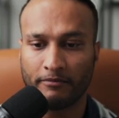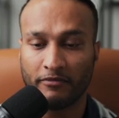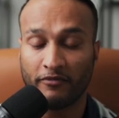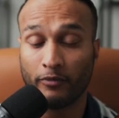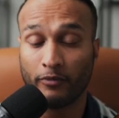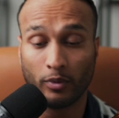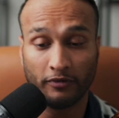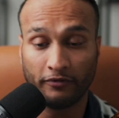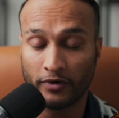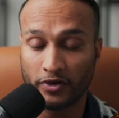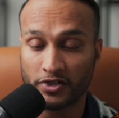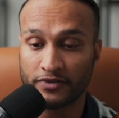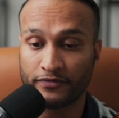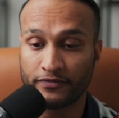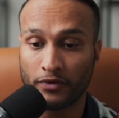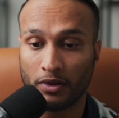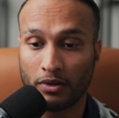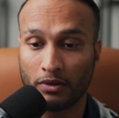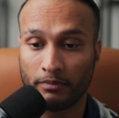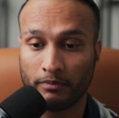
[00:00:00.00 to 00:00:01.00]
first of
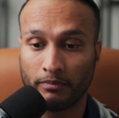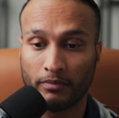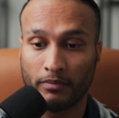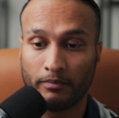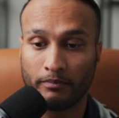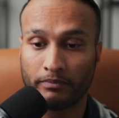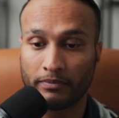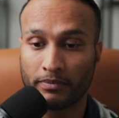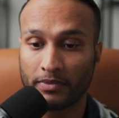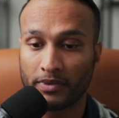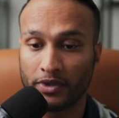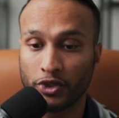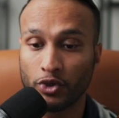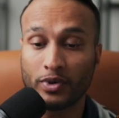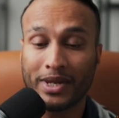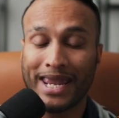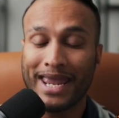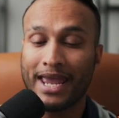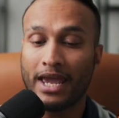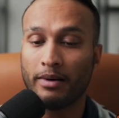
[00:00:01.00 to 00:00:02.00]
all, you
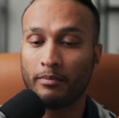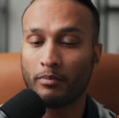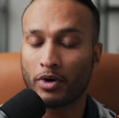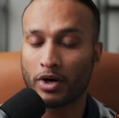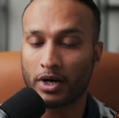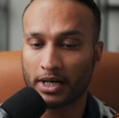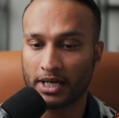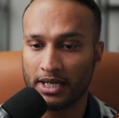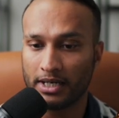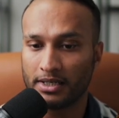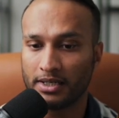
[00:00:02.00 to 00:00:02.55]
can't market